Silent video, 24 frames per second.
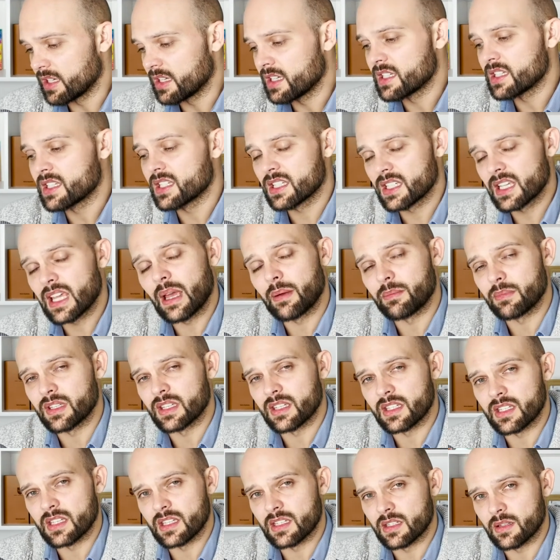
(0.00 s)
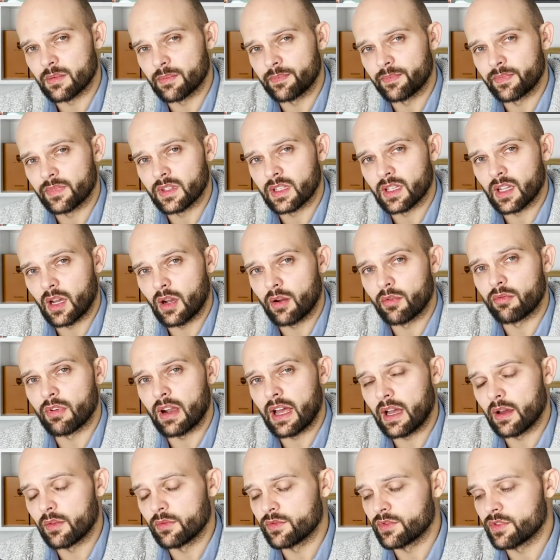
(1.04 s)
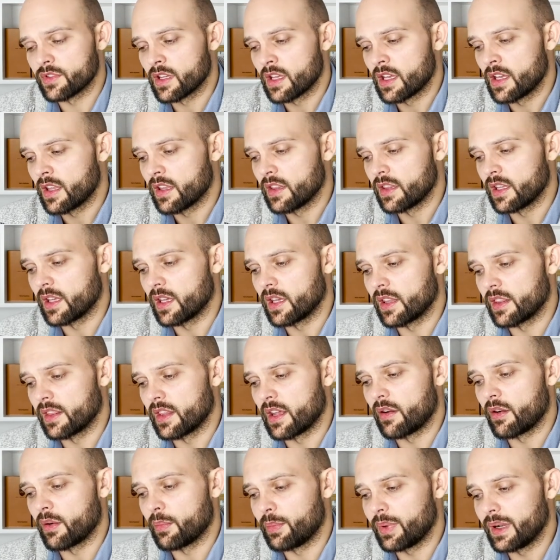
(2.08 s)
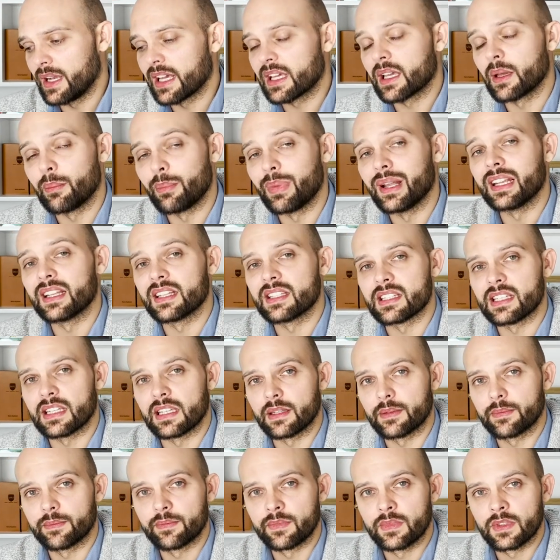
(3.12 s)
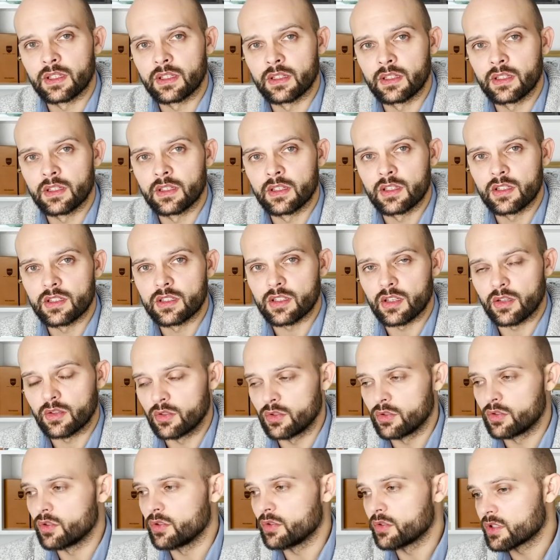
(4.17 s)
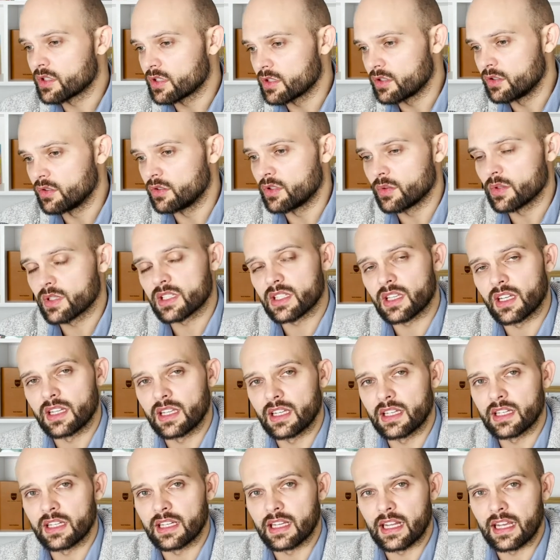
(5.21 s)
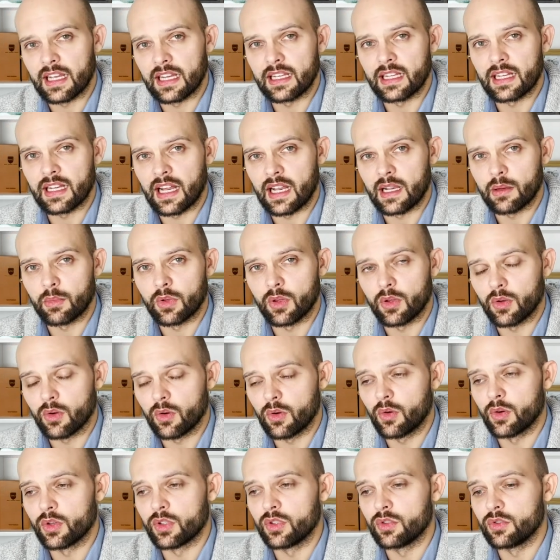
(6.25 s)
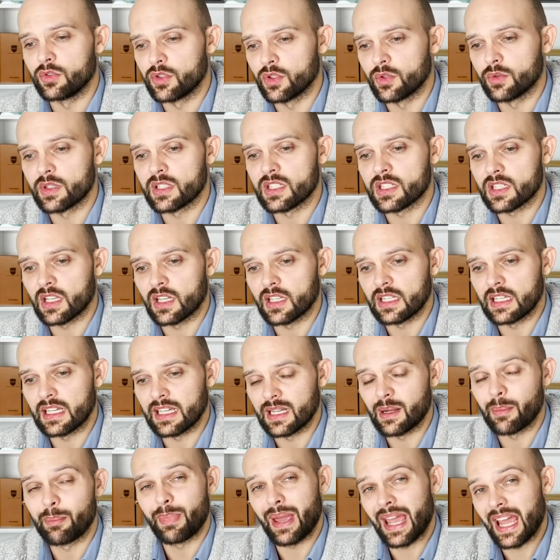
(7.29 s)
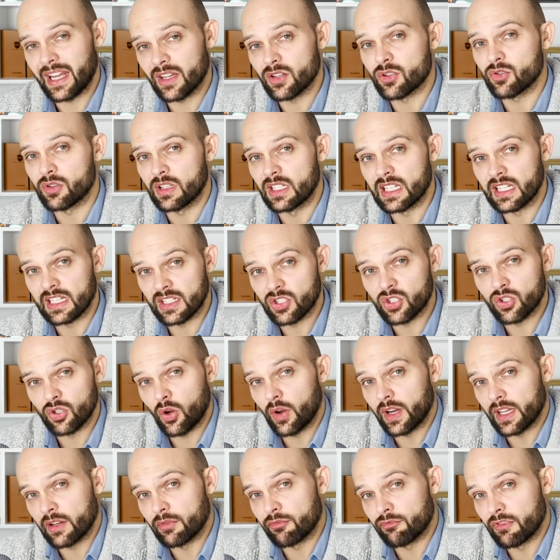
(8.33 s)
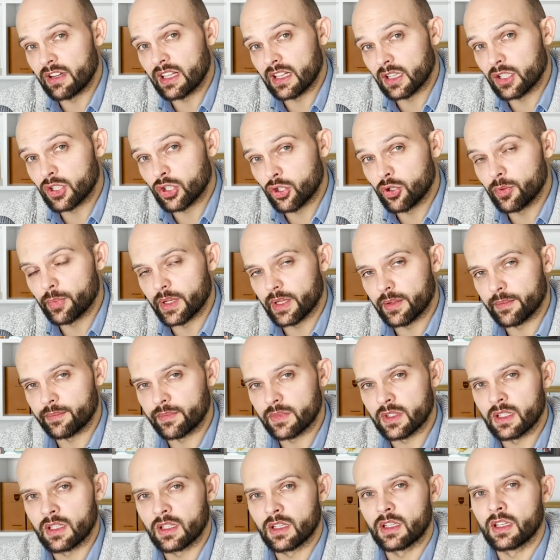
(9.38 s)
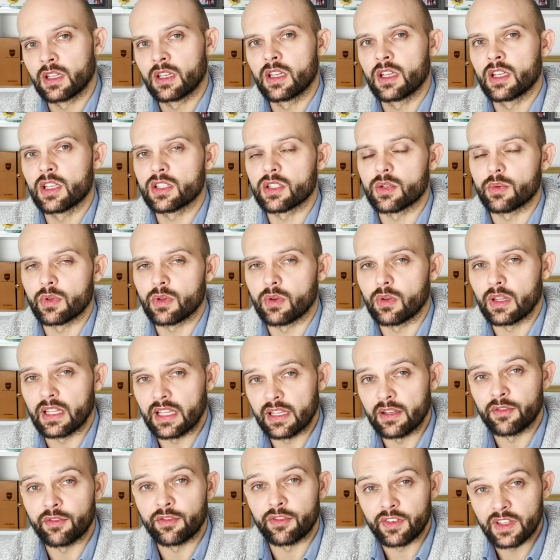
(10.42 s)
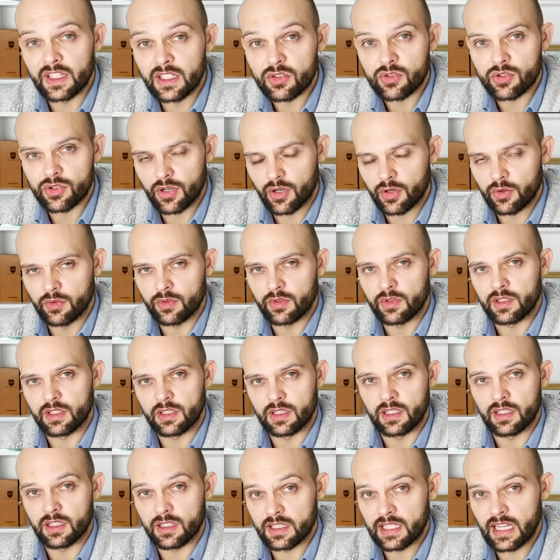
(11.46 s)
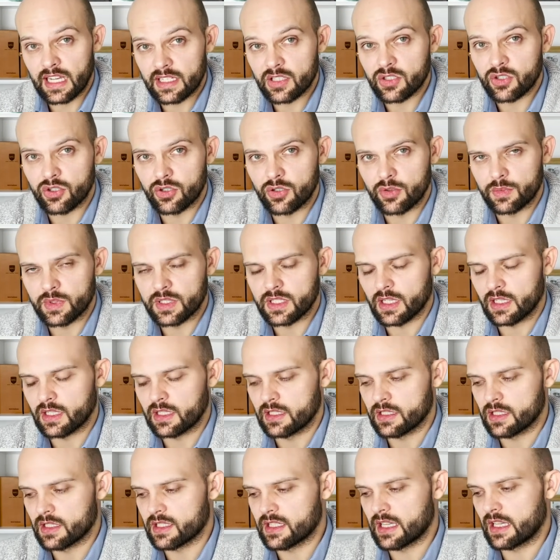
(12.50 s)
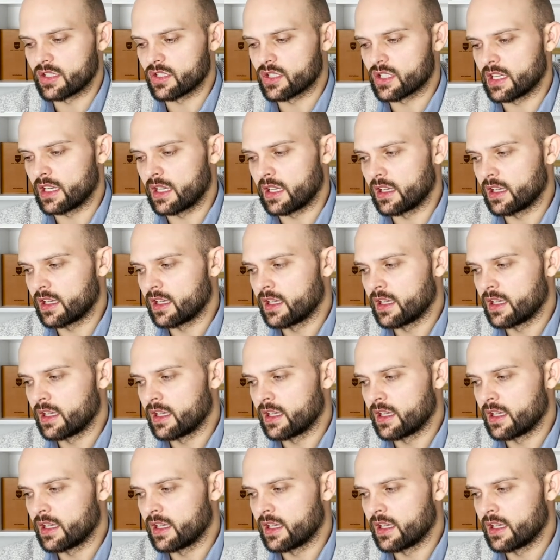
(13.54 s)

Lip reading: skepticism around their applicability. So you do a study in an animal, or you do a study in a petri dish, not in a real human. So we call in vitro, in test tube studies, essentially.